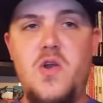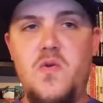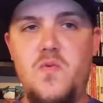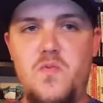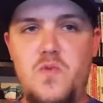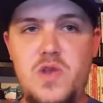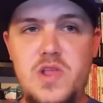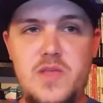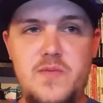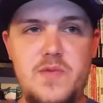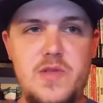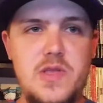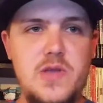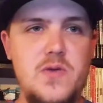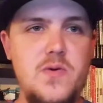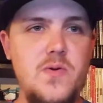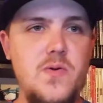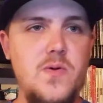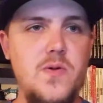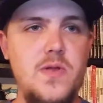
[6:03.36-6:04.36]
really, really
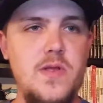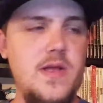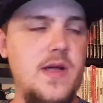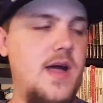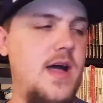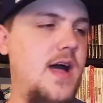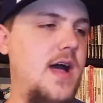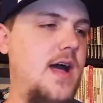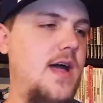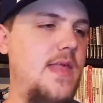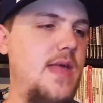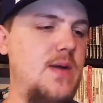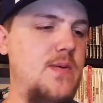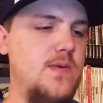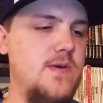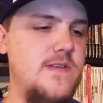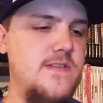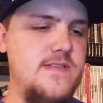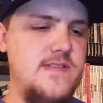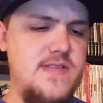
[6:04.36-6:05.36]
cool. That
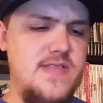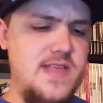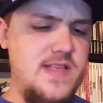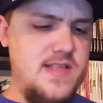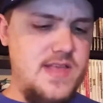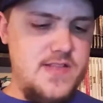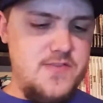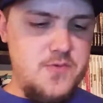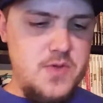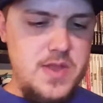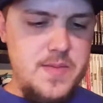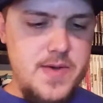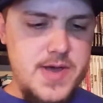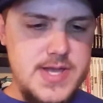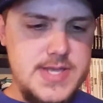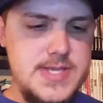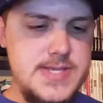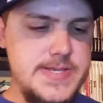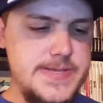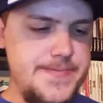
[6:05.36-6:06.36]
was, I think, like 20
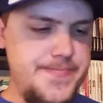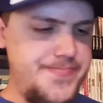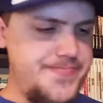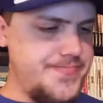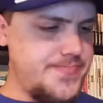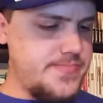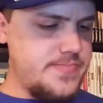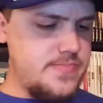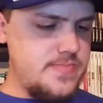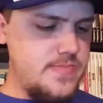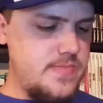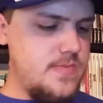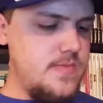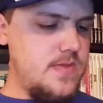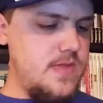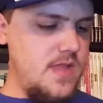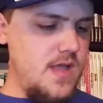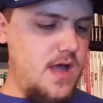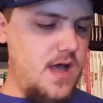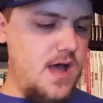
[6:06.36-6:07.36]
bucks
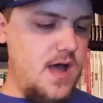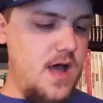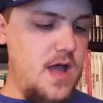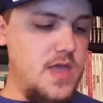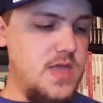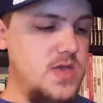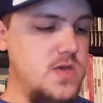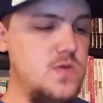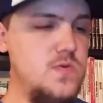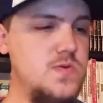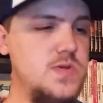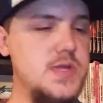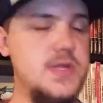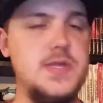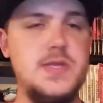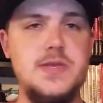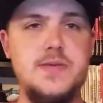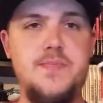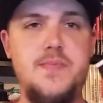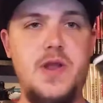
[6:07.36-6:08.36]

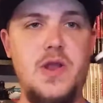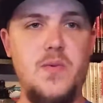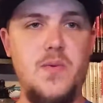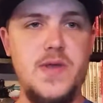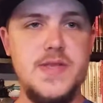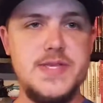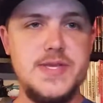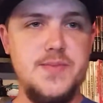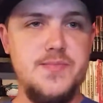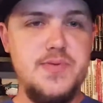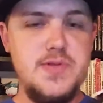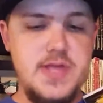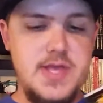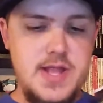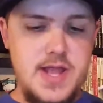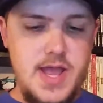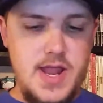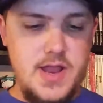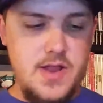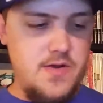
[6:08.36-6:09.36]
used, but it was
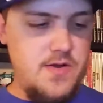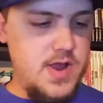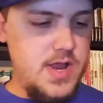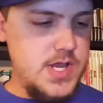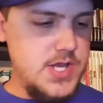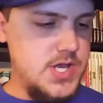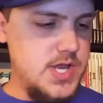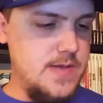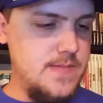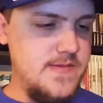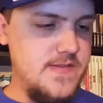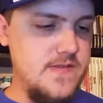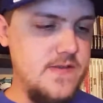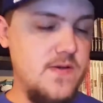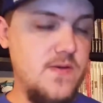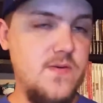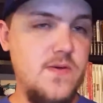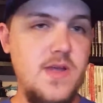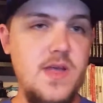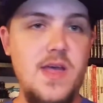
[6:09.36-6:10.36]
complete and in great shape.
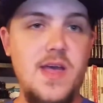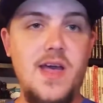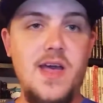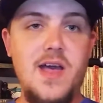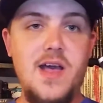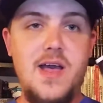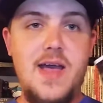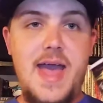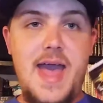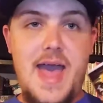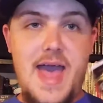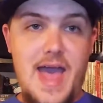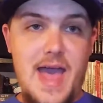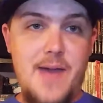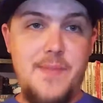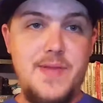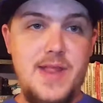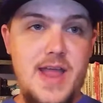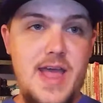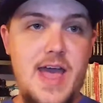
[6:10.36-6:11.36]
So
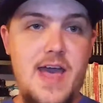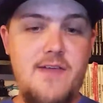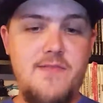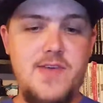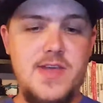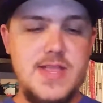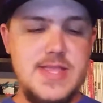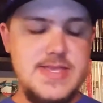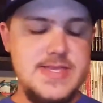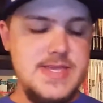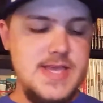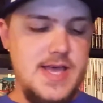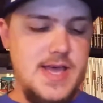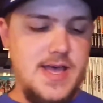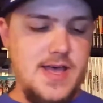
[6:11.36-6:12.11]
happy to have it.